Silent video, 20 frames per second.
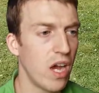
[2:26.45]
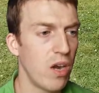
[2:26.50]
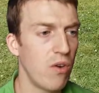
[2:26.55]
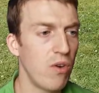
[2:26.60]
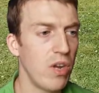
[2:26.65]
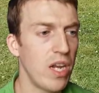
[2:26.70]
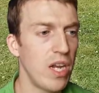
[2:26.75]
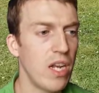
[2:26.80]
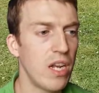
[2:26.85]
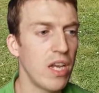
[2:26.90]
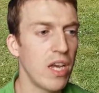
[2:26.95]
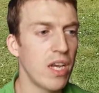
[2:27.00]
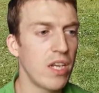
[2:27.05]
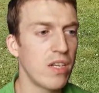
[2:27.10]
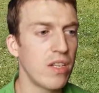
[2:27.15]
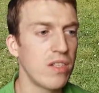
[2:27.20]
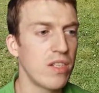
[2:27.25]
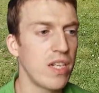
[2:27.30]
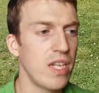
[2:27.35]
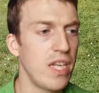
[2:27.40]
I really
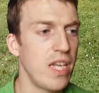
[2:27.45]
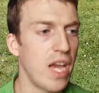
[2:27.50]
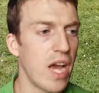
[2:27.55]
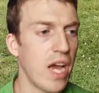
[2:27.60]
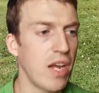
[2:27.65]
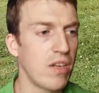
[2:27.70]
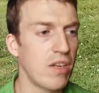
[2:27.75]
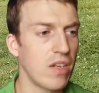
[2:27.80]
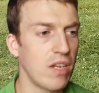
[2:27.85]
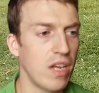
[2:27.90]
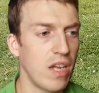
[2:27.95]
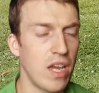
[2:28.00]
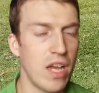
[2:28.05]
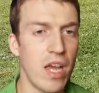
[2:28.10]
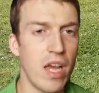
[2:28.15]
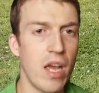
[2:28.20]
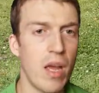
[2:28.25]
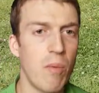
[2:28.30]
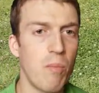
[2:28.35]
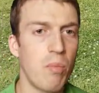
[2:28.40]
like this Leatt
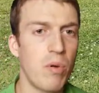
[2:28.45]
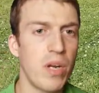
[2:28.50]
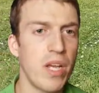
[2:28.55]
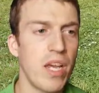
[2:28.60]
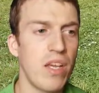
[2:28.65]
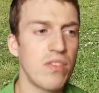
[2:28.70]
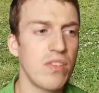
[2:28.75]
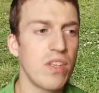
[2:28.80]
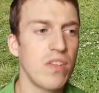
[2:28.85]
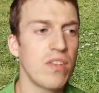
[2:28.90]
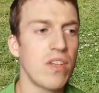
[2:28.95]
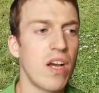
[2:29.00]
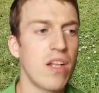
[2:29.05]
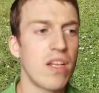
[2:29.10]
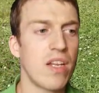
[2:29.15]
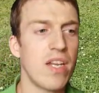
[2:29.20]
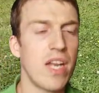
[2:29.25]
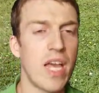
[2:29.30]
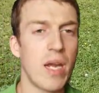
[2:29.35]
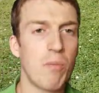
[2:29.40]
uh, brace. It's
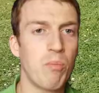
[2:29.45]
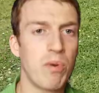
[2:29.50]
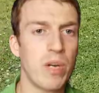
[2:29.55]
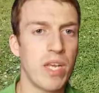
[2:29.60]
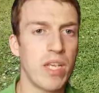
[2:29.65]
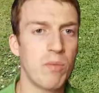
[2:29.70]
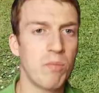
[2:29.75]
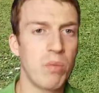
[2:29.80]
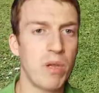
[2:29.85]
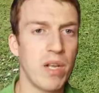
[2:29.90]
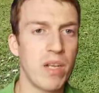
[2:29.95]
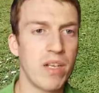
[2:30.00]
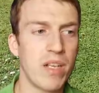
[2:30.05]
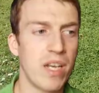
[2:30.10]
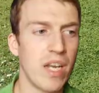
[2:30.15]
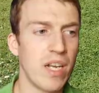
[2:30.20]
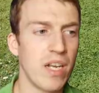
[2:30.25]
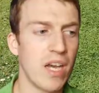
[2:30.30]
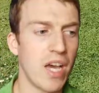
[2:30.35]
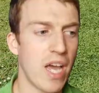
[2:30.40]
got the neck brace built
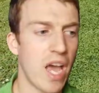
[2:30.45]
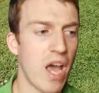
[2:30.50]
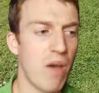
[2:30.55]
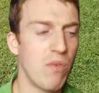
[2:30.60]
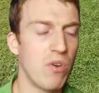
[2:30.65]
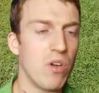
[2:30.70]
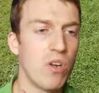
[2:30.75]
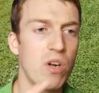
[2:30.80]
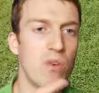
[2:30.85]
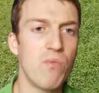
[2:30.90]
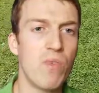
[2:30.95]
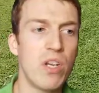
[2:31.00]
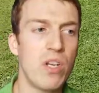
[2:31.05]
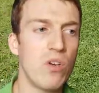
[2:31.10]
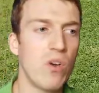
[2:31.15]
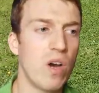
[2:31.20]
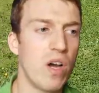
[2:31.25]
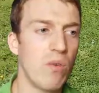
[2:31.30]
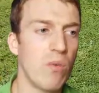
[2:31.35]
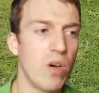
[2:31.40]
in. I have another
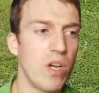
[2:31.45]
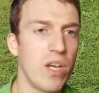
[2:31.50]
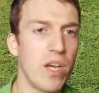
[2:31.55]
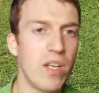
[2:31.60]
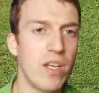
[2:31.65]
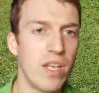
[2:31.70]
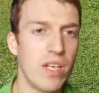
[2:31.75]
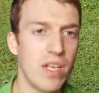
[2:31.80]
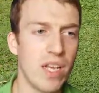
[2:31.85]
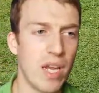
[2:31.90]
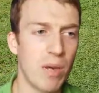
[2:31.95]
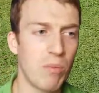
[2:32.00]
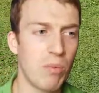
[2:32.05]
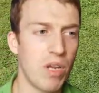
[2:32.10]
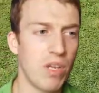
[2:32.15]
video on why I think neck